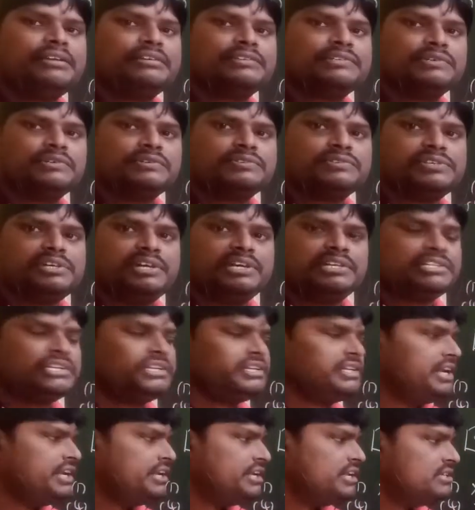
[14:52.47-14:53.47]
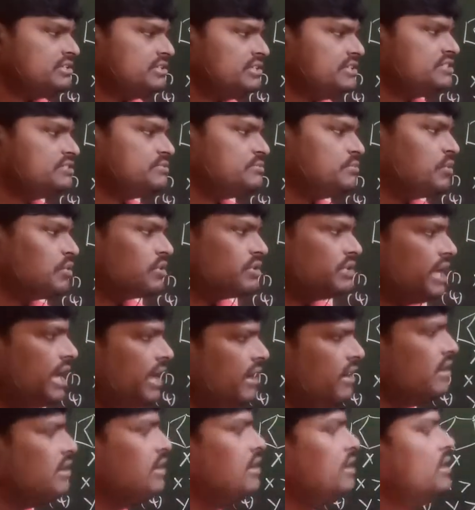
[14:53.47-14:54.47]
dissociation energy is more
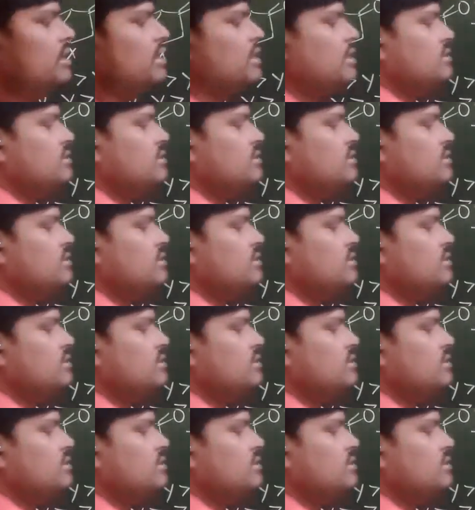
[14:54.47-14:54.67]
than